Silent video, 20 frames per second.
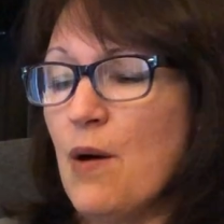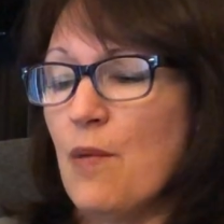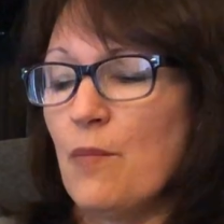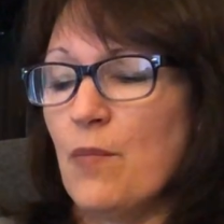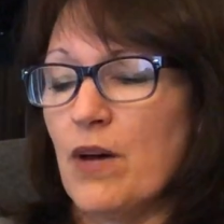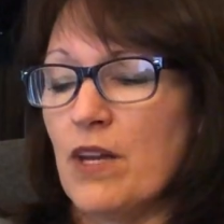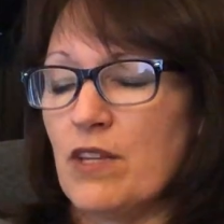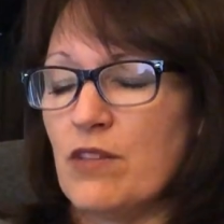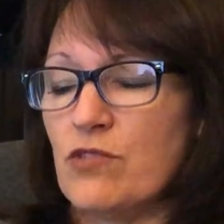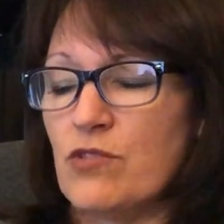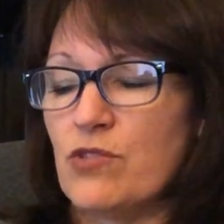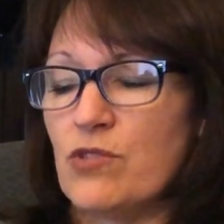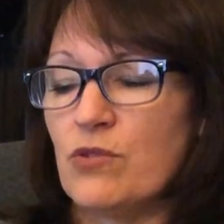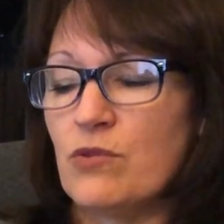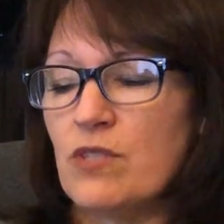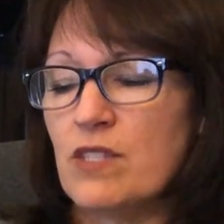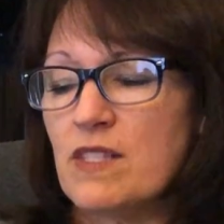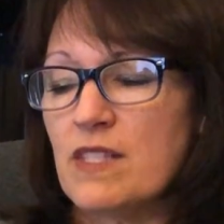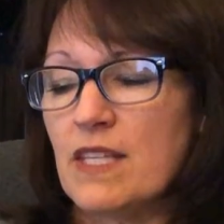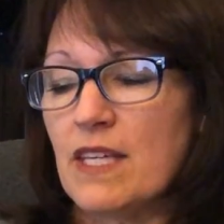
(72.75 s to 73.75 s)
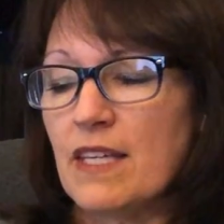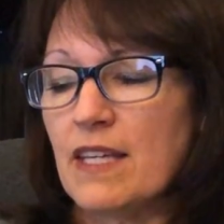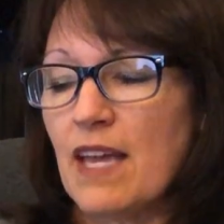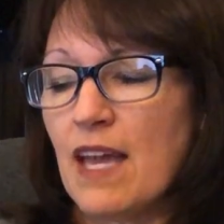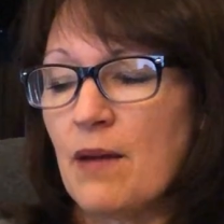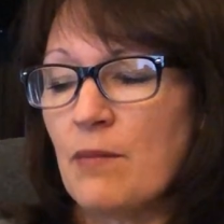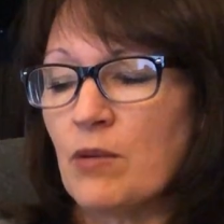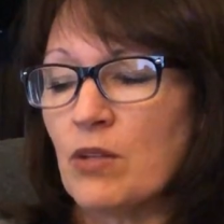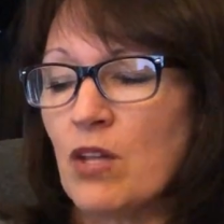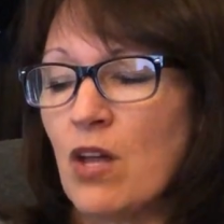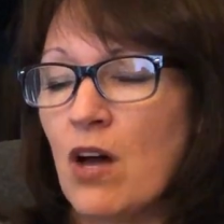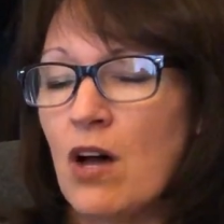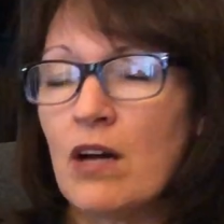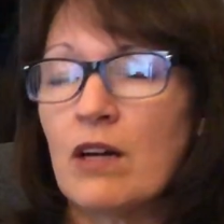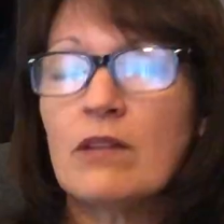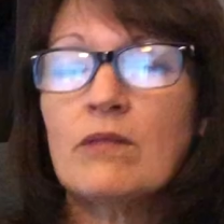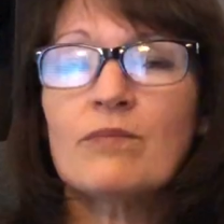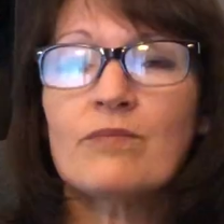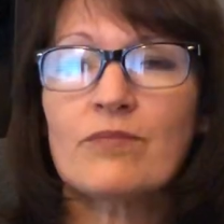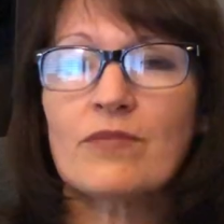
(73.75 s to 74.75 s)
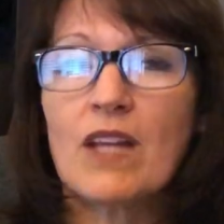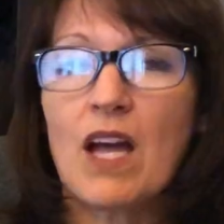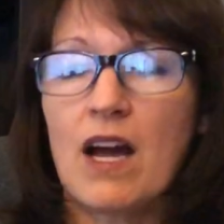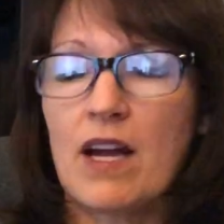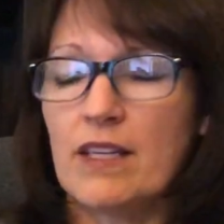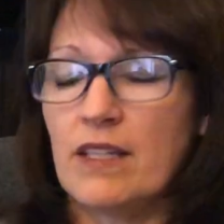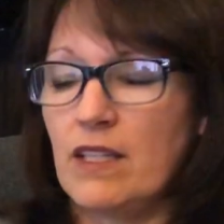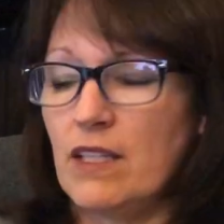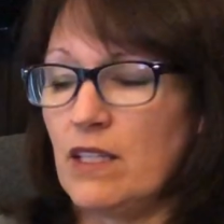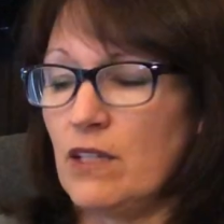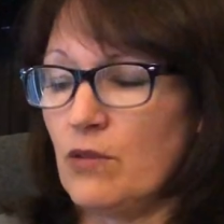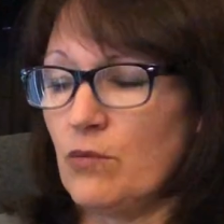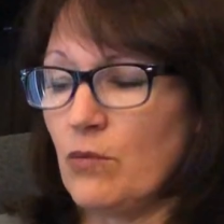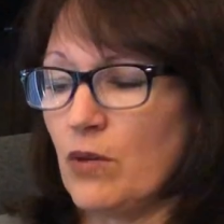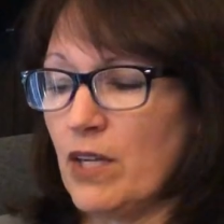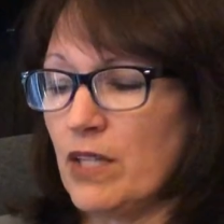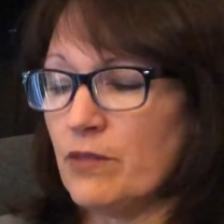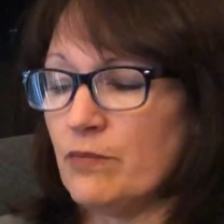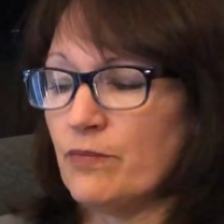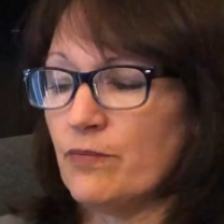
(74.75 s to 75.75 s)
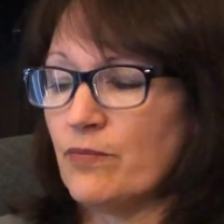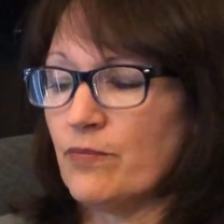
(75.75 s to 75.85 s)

But as soon as he came along, I needed one.